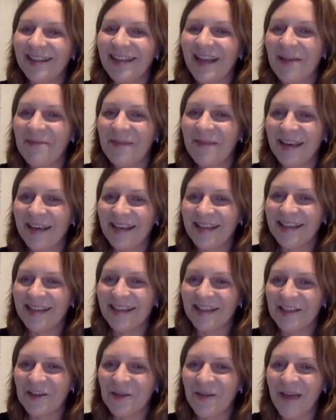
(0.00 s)

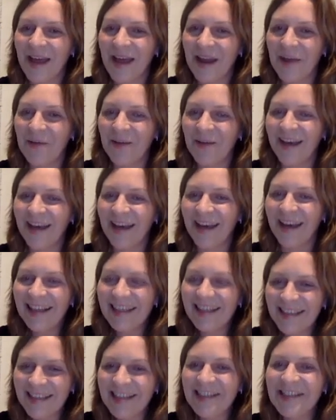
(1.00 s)
amazing job anyway
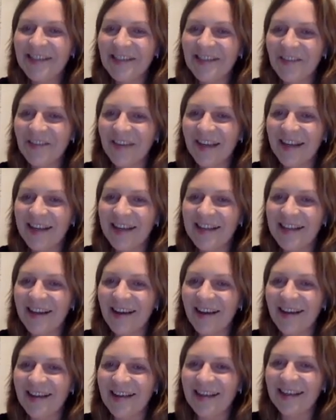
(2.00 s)
teachers of english
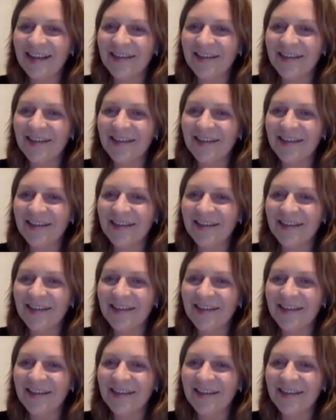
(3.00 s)
are